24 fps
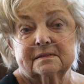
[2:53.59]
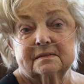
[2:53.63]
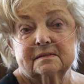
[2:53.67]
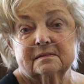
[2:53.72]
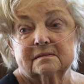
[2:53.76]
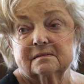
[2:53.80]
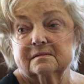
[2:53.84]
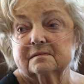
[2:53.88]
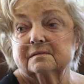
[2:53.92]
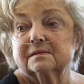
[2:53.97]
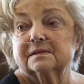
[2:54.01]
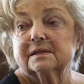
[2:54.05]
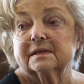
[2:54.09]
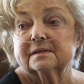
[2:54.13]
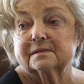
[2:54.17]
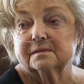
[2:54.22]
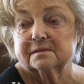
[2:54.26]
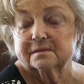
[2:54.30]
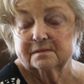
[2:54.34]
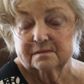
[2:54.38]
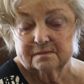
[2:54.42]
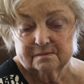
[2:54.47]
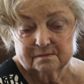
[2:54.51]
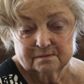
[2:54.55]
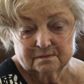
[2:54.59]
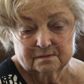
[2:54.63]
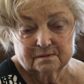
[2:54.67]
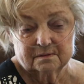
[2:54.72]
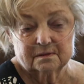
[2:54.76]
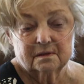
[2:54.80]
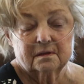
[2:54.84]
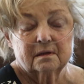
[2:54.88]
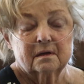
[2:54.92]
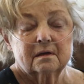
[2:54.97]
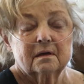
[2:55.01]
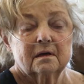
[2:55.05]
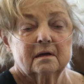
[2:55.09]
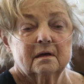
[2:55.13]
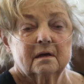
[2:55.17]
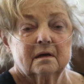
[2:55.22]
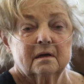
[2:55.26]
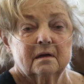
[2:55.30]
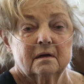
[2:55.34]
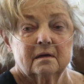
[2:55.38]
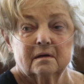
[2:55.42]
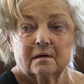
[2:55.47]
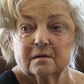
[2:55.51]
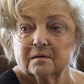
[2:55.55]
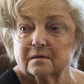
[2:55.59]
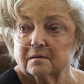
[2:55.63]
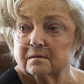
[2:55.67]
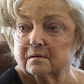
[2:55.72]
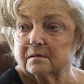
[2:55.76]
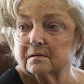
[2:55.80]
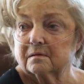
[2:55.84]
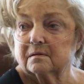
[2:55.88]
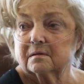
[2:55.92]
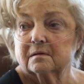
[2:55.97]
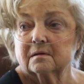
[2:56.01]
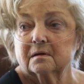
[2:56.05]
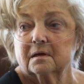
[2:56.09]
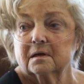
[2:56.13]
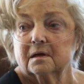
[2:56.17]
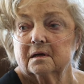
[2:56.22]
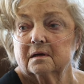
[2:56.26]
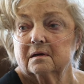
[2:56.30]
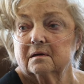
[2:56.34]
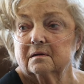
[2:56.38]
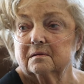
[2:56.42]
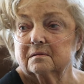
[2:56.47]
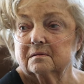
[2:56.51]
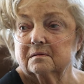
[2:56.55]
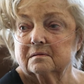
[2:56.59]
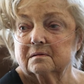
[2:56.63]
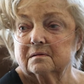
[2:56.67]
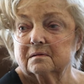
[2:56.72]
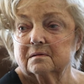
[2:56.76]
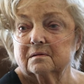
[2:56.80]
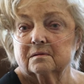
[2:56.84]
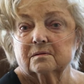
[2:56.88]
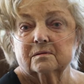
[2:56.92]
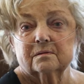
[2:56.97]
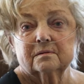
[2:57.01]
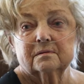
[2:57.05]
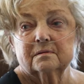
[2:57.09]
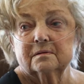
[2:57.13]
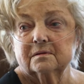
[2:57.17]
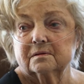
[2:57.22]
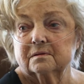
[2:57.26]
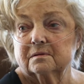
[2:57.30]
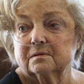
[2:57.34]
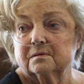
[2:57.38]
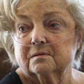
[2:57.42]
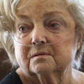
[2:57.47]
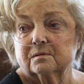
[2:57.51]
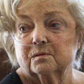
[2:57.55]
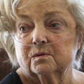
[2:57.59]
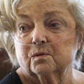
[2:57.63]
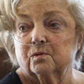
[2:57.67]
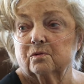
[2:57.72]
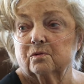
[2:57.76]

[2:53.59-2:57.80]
Whether it's an environmental issue or a toll booth issue,